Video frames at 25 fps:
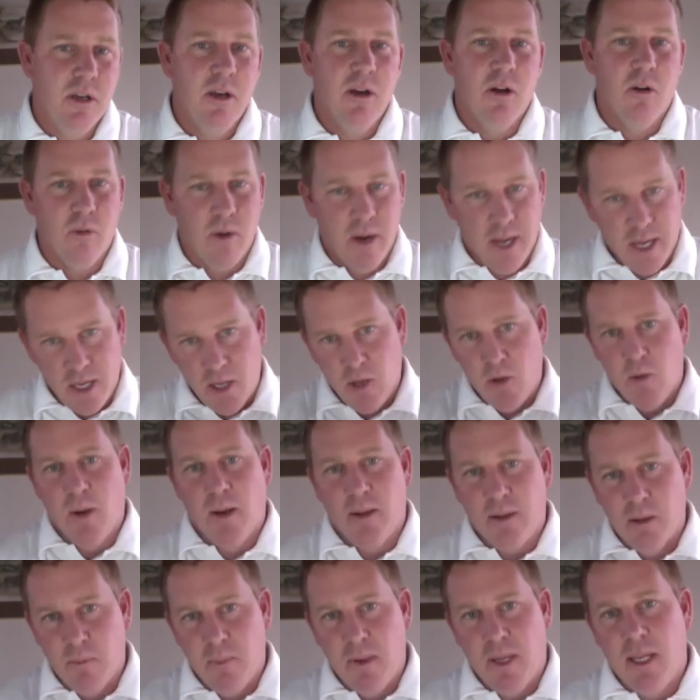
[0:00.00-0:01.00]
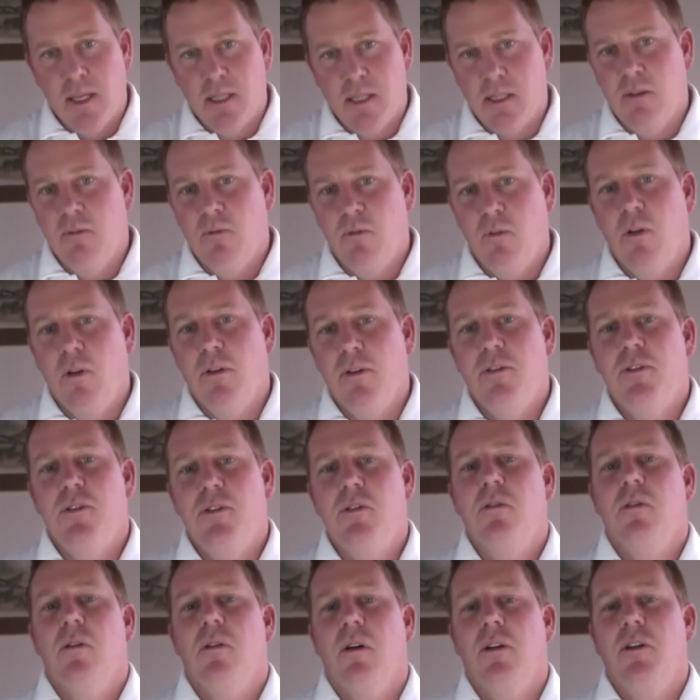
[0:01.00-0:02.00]
Ray who had the biggest influence
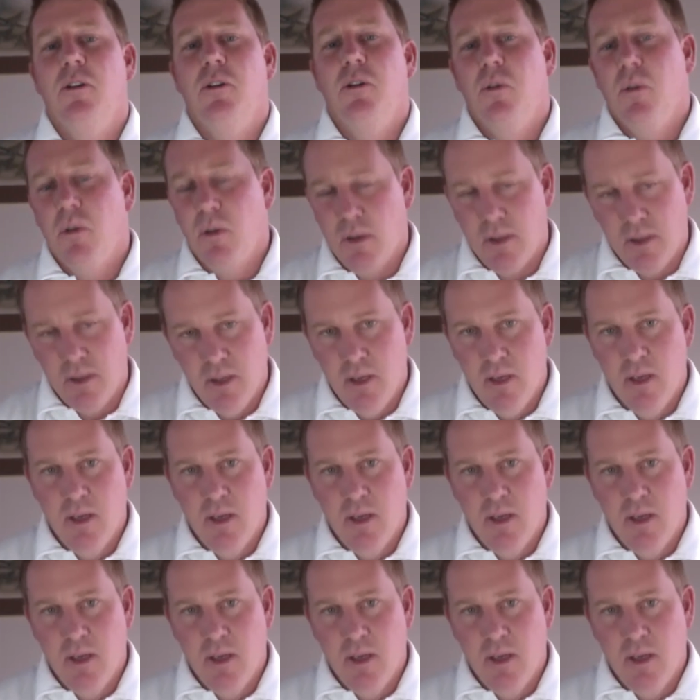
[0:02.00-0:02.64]
on you